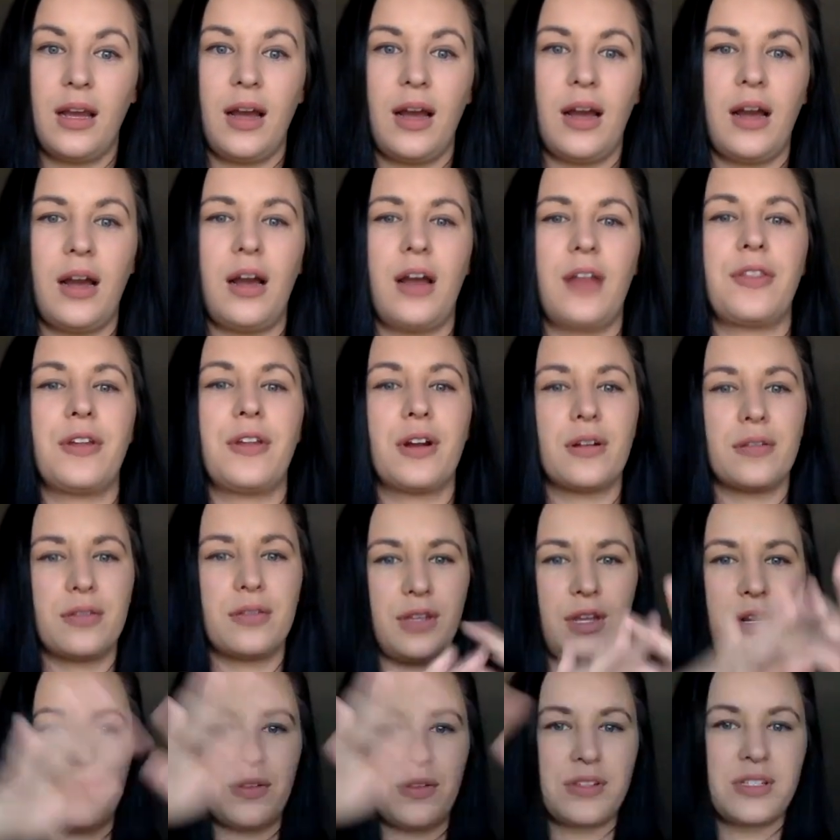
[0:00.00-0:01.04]
They're,
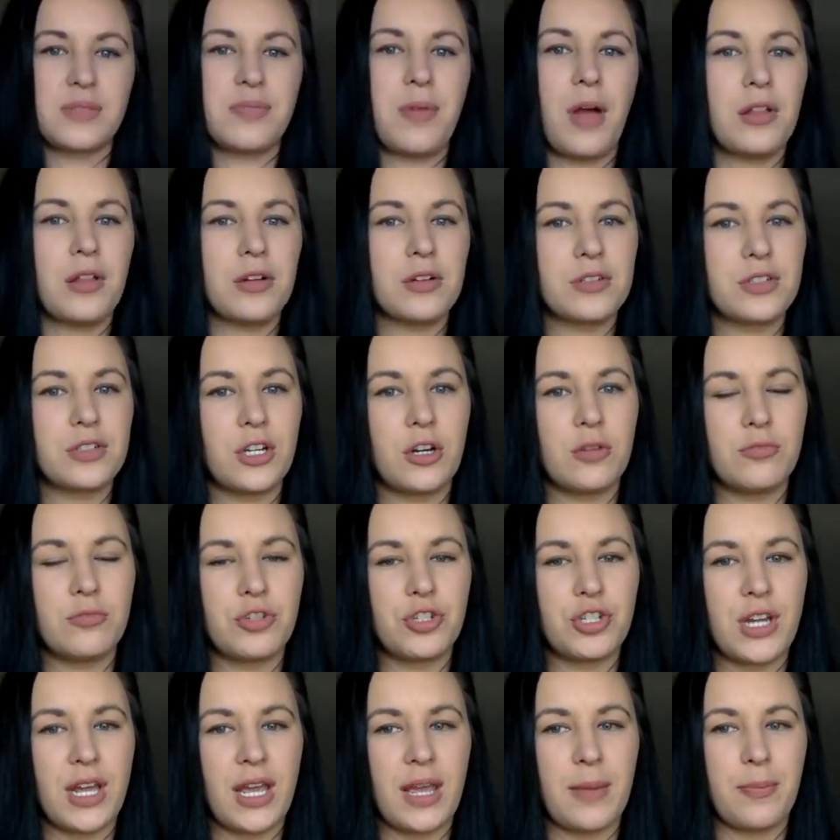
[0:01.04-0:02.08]
the smaller
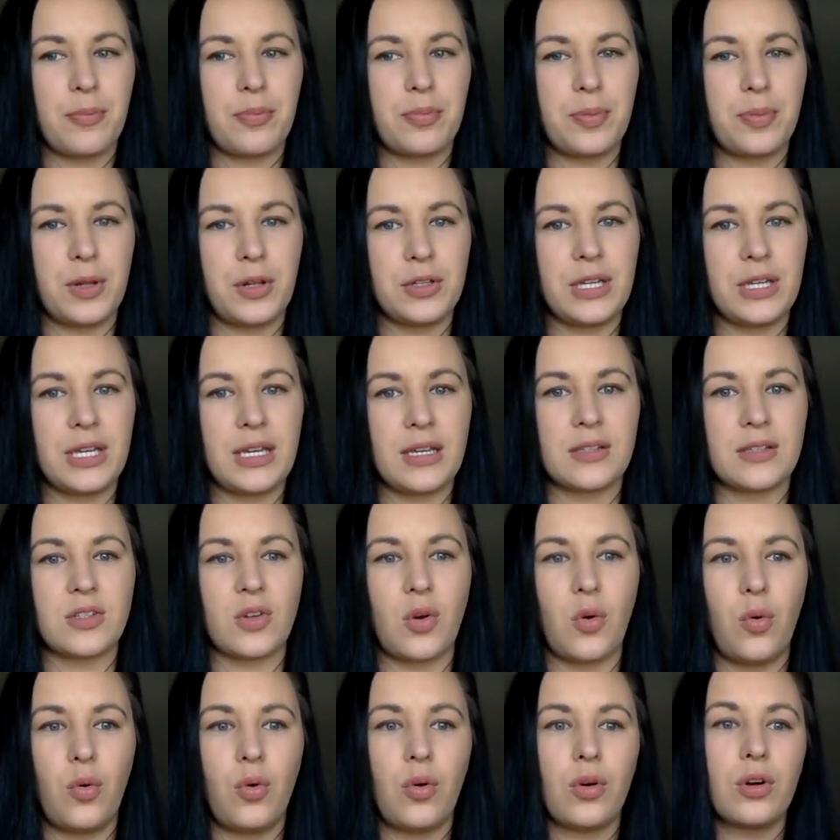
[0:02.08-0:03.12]
dome-shaped buildings
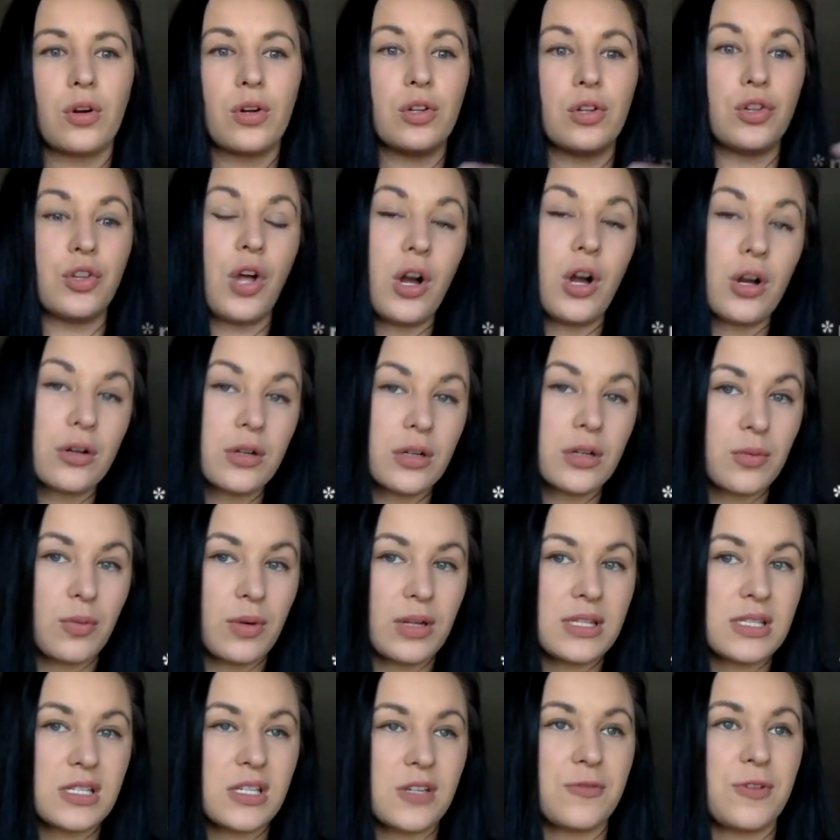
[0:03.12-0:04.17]
or longer
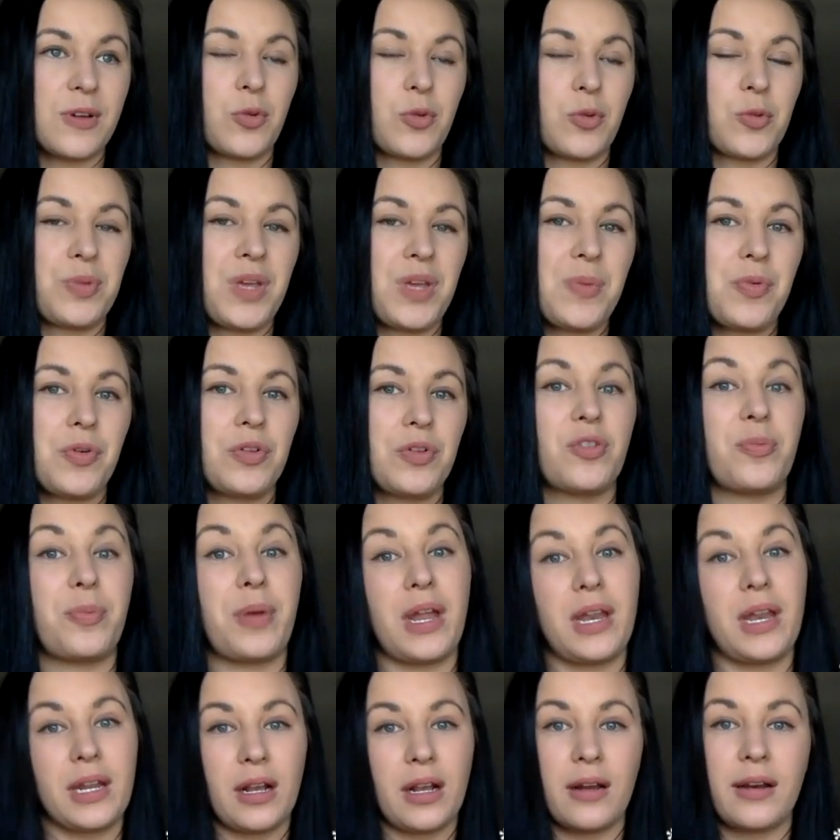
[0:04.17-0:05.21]
ones to fit more people,
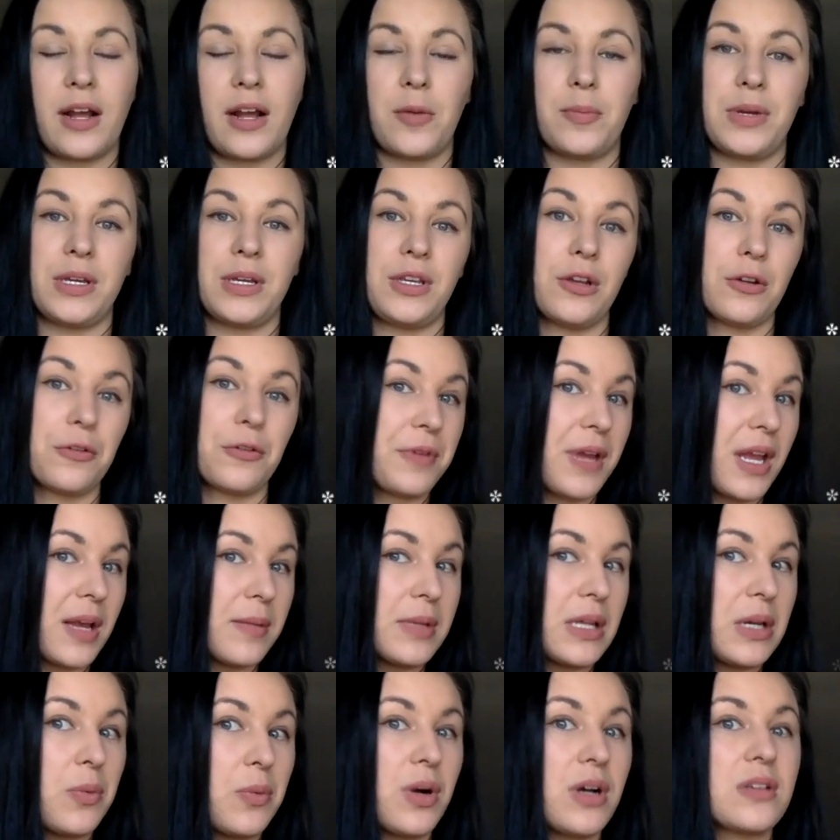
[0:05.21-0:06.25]
depending on how big your
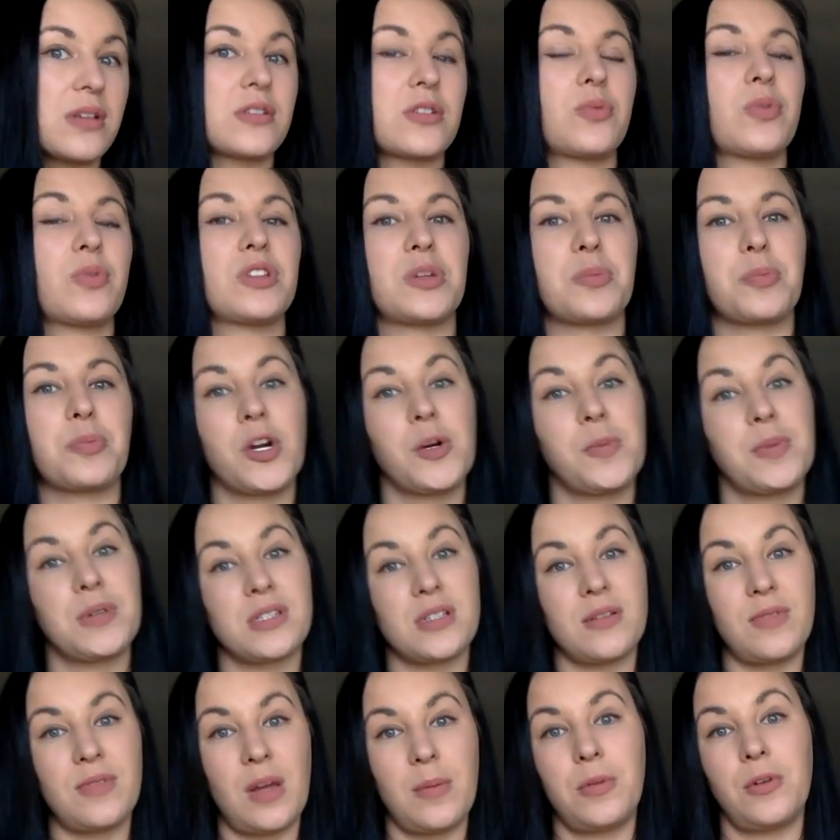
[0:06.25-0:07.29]
family was or what the purpose
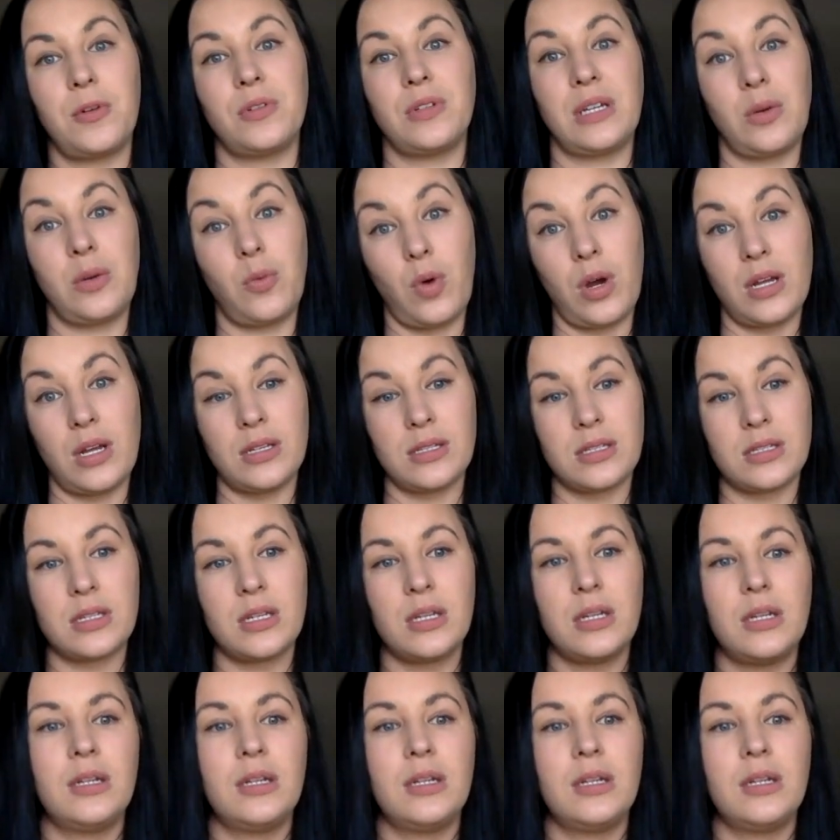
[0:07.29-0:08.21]
of that building was.